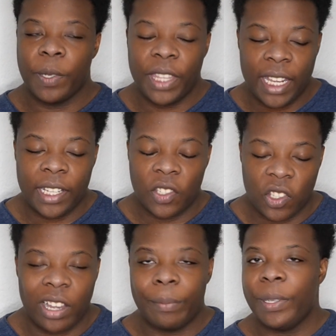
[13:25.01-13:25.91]
But then it
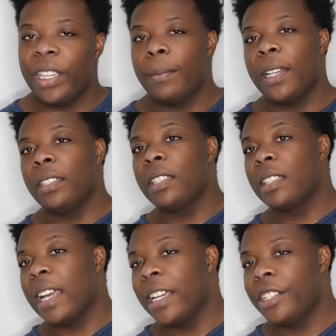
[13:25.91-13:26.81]
stopped being about the
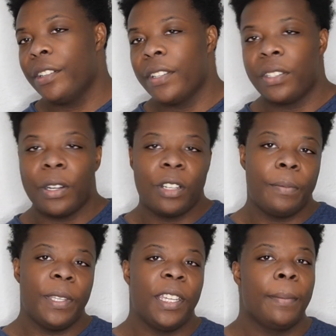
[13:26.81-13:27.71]
slasher and
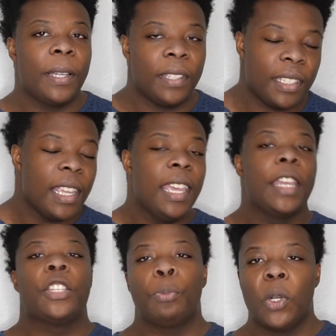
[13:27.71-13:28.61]
started being about these
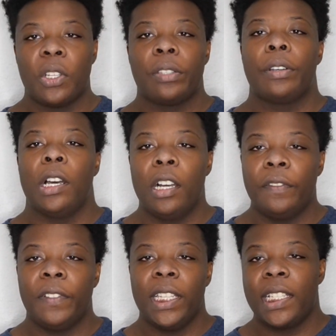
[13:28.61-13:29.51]
interpersonal
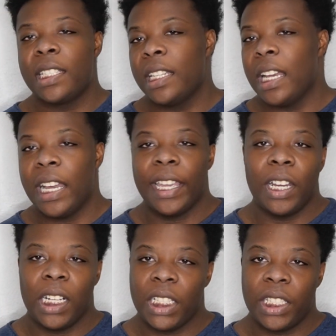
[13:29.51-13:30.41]
conflicts, and I
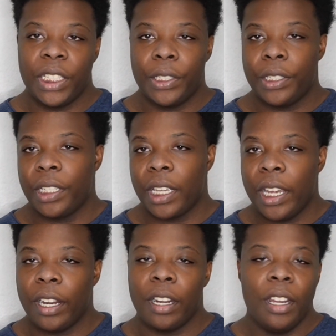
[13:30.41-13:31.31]
honestly couldn't
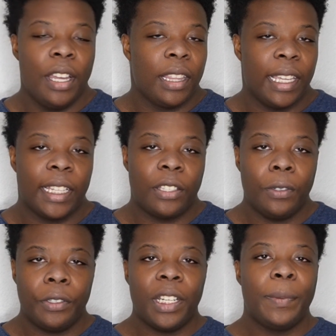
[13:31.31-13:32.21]
care. Like,
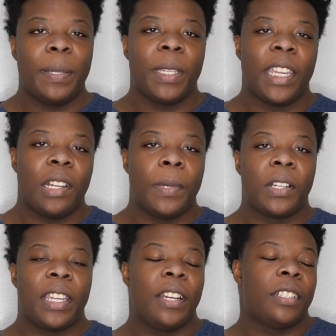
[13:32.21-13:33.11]
don't try and make me care
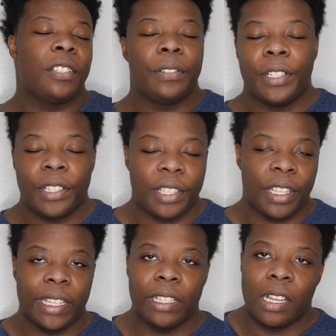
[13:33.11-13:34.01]
about characters who you're just
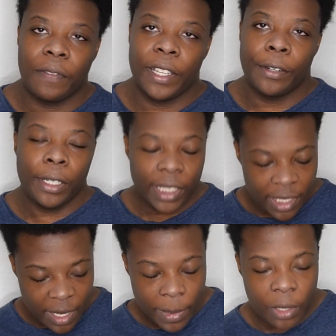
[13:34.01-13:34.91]
gonna kill off later, or at
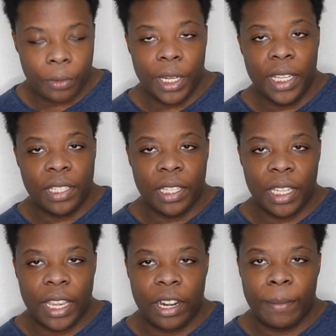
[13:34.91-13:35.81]
least give me a reason
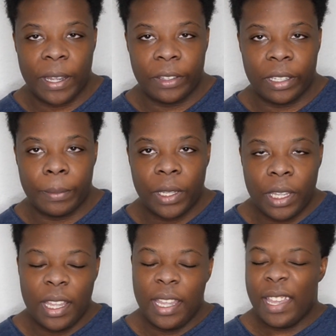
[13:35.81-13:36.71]
to care about them.
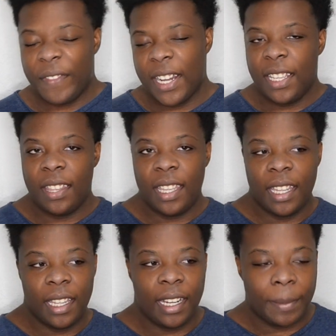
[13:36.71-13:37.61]
If
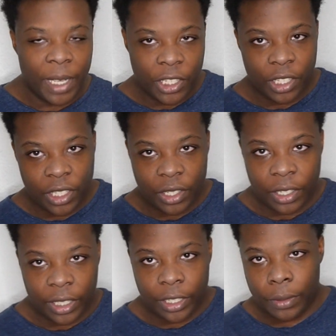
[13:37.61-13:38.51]
anything, and I mentioned this
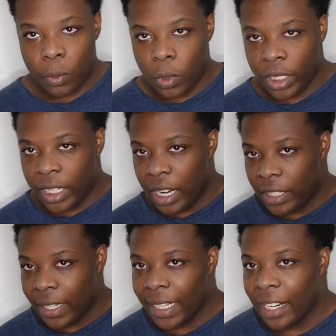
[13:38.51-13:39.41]
earlier, there was one
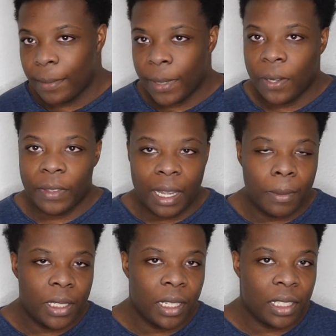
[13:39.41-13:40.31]
character I cared about, and that
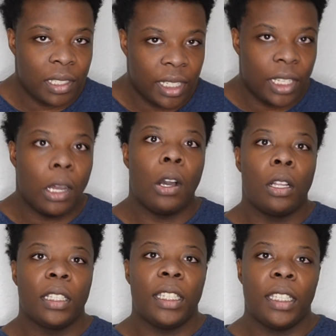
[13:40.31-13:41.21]
was honestly
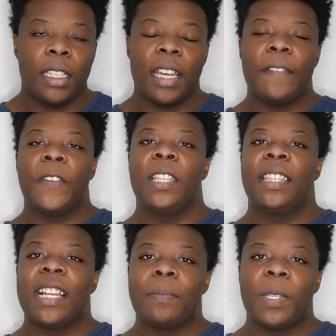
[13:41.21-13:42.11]
Ollie. I feel
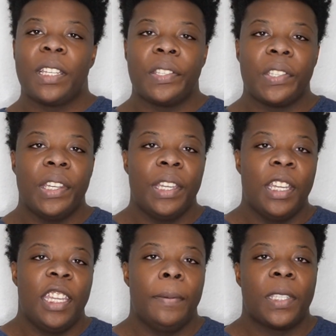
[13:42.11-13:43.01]
like that's because
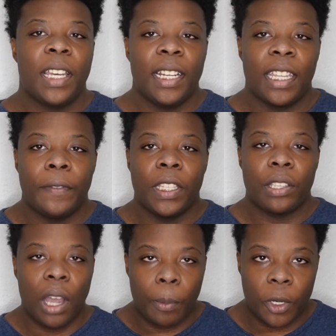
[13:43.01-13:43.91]
he was kind of given
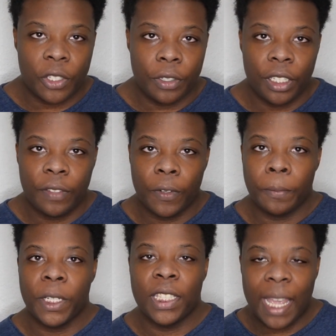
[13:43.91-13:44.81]
this opportunity for
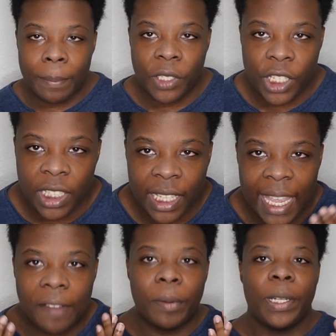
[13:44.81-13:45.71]
redemption.
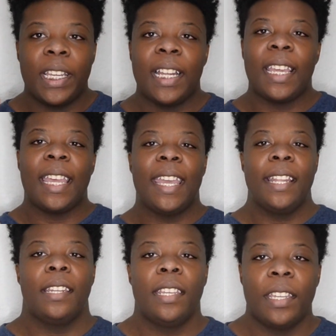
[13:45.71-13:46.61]
Like, everybody kind of
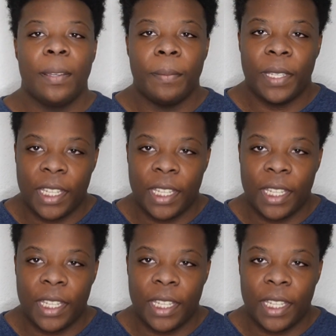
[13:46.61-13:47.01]
hated him.